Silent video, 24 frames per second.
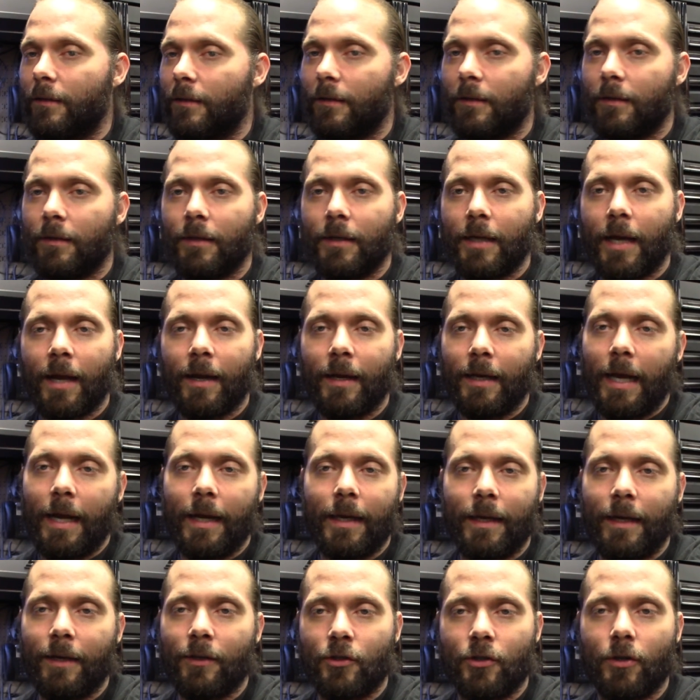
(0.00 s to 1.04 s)
you kind of got
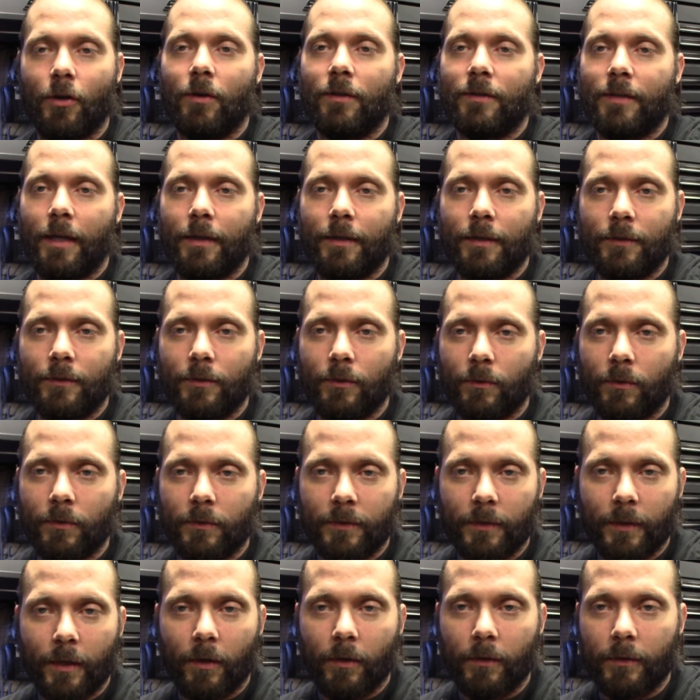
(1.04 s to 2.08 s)
to get insurance on these
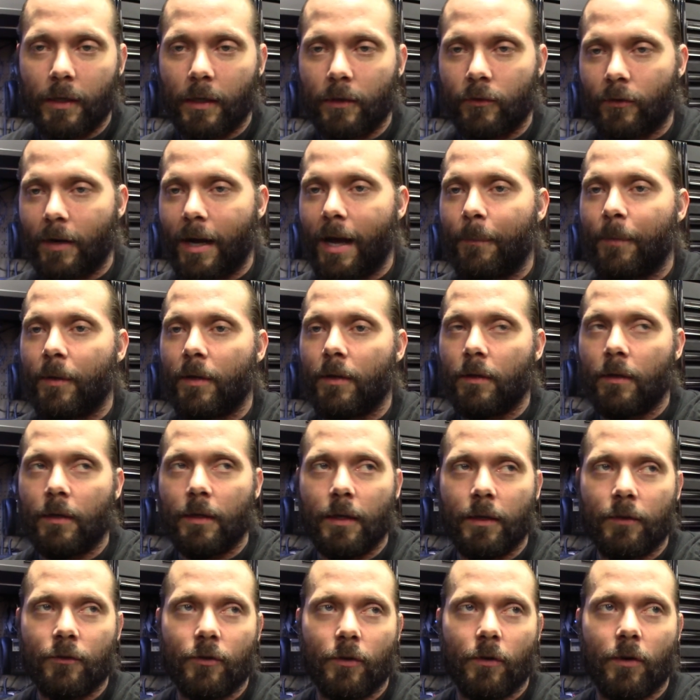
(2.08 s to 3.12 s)
tools. You know, you drop it, you
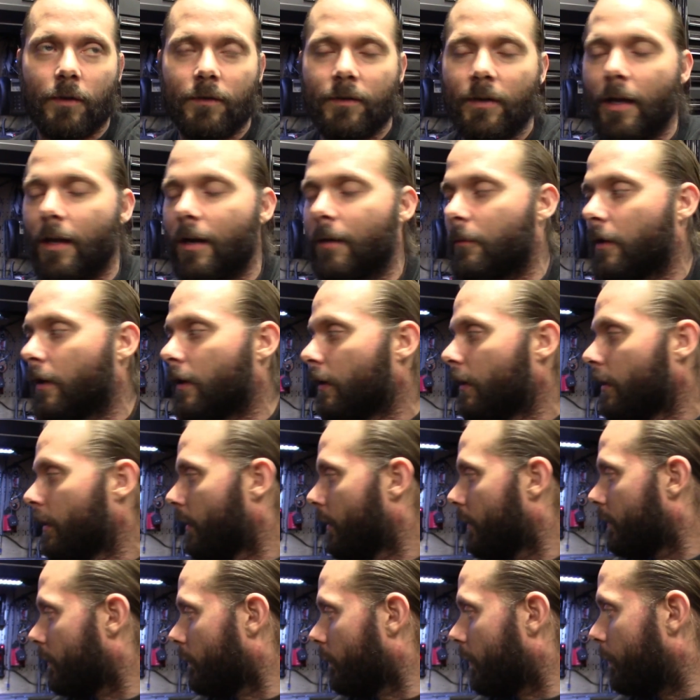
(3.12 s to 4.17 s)
need insurance on them
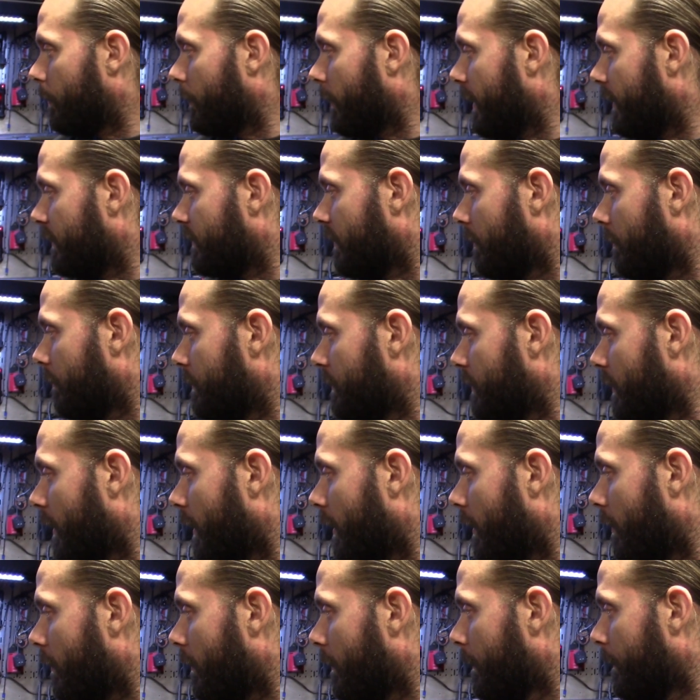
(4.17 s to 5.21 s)
to replace them.
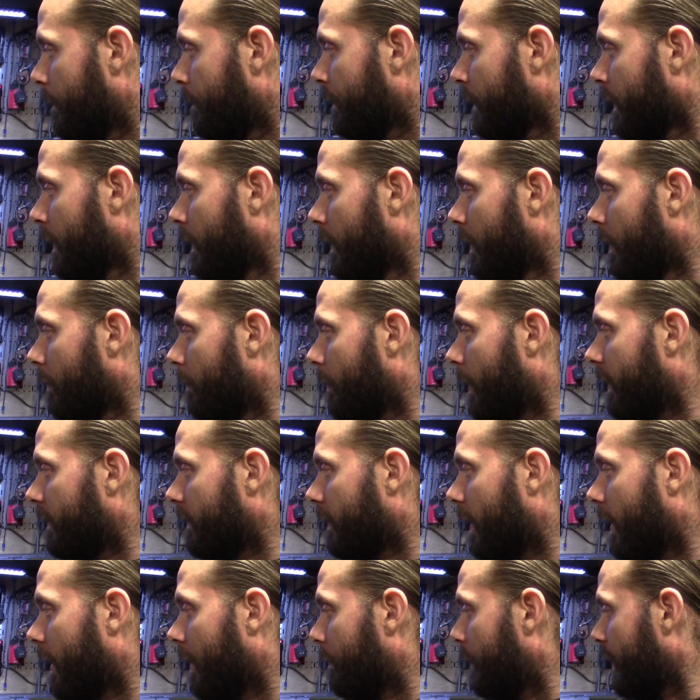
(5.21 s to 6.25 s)
So,
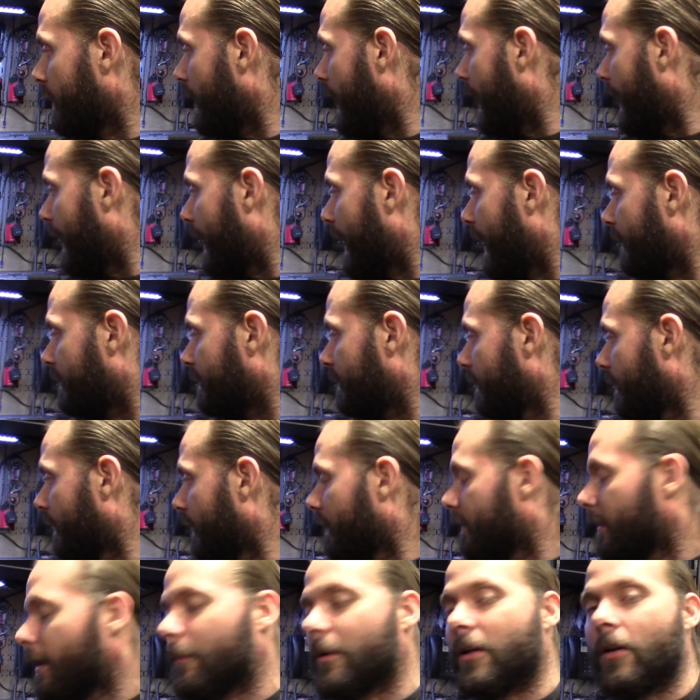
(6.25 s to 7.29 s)
but, uh, but yeah, guys,
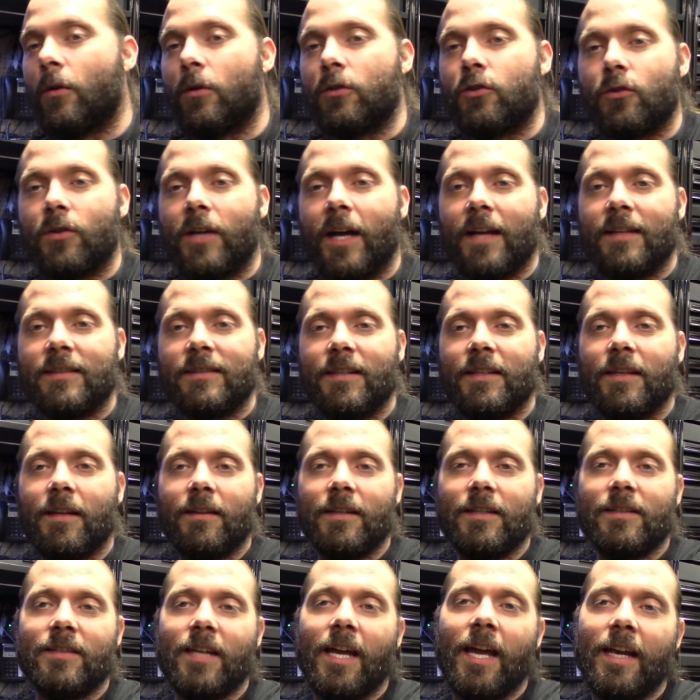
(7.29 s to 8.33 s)
let me know what you guys think of
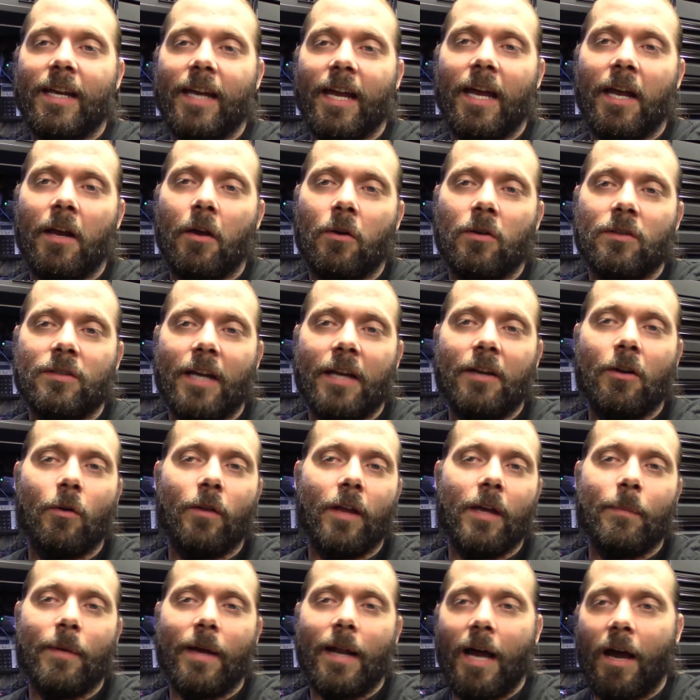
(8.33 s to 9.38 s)
these tech angles. I know
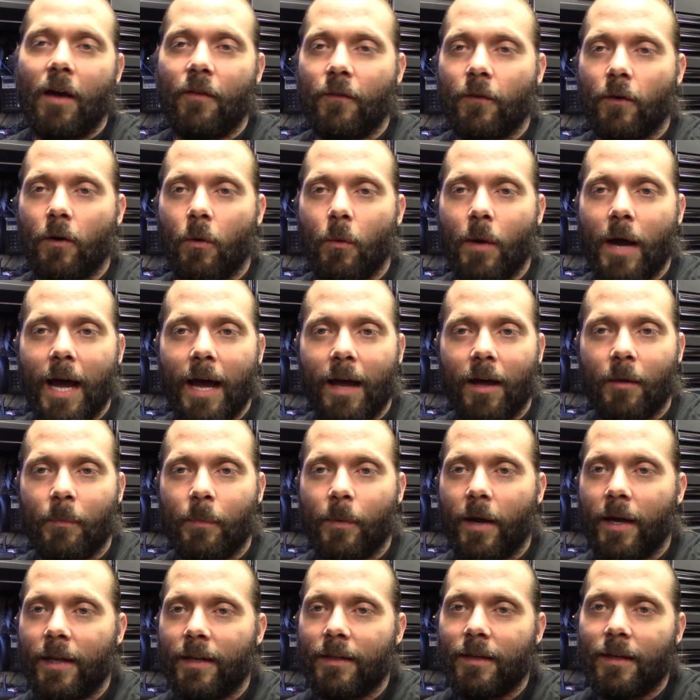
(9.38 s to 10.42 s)
they've been out for a while,
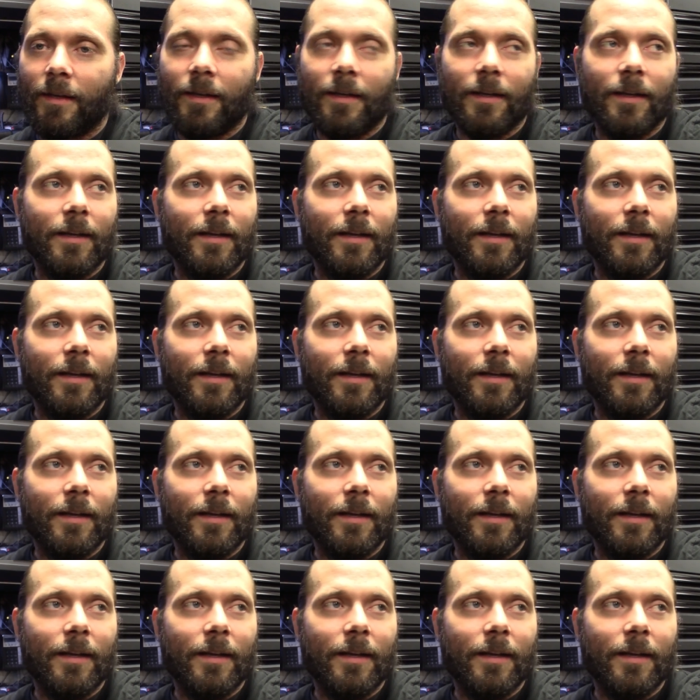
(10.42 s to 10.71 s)
but